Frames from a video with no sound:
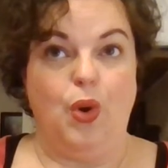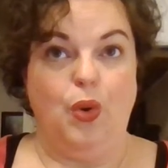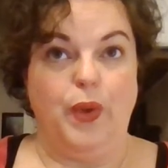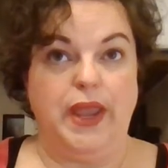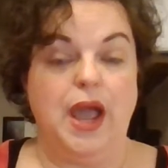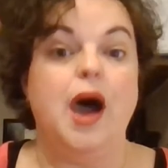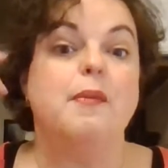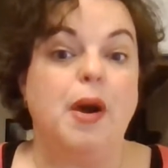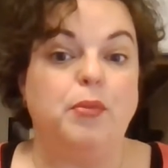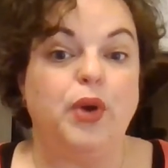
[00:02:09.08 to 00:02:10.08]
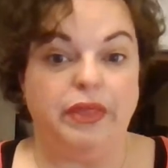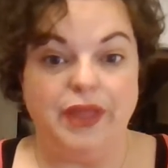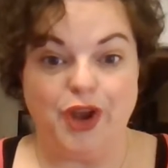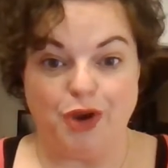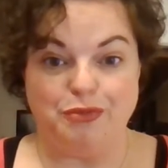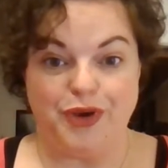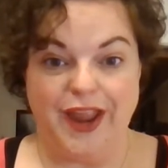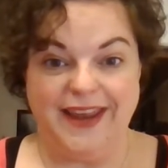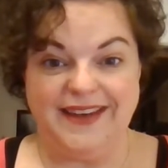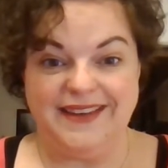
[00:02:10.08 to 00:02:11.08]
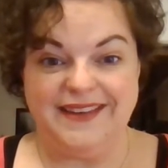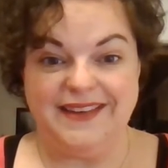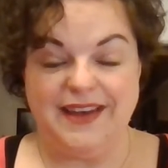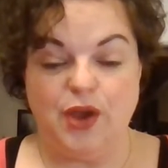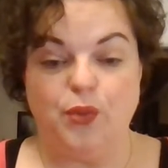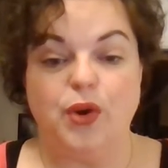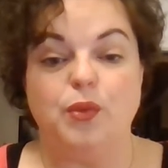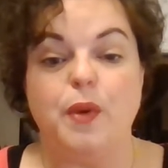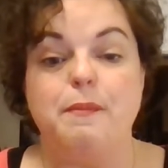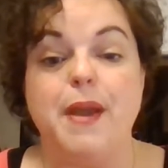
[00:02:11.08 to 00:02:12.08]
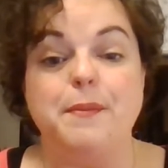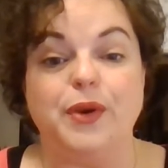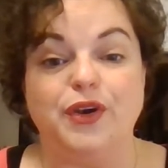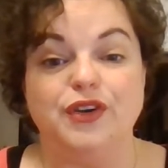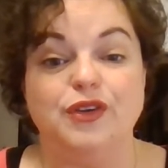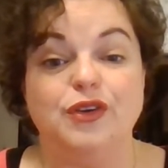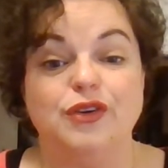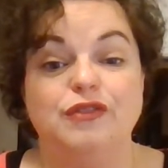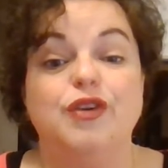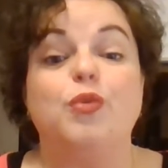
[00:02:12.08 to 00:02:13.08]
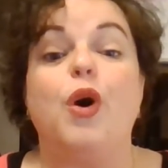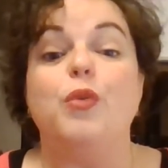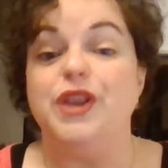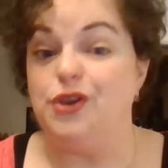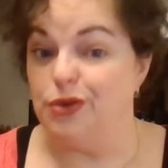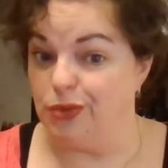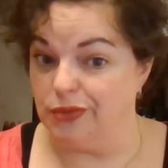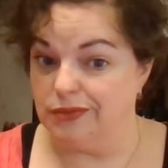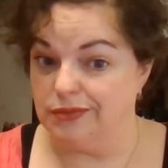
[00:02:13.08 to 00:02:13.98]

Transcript: we come up with in our brain. We're remembered for what we do.